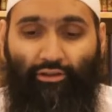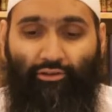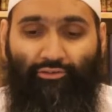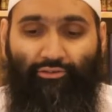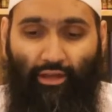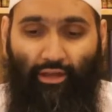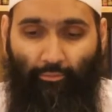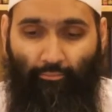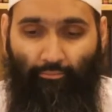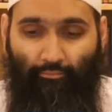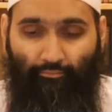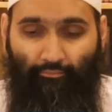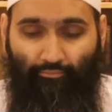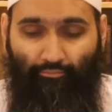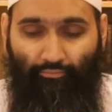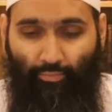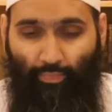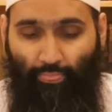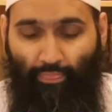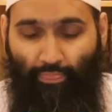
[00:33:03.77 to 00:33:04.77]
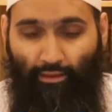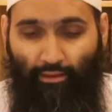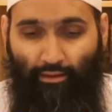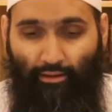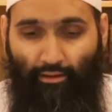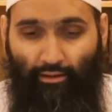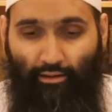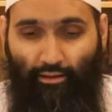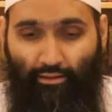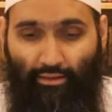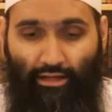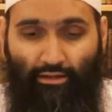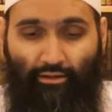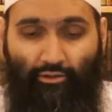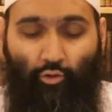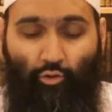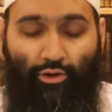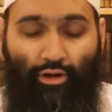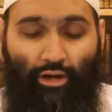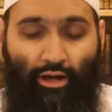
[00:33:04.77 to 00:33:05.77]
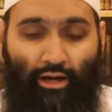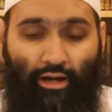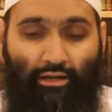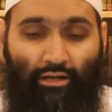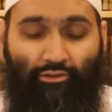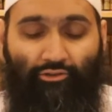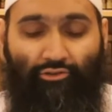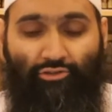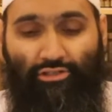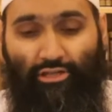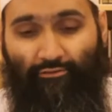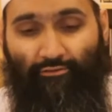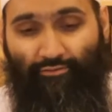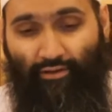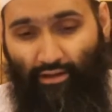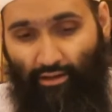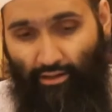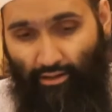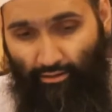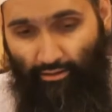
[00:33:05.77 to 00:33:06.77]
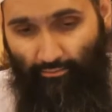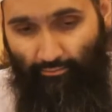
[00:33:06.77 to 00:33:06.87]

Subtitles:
same, that Quran is shifa.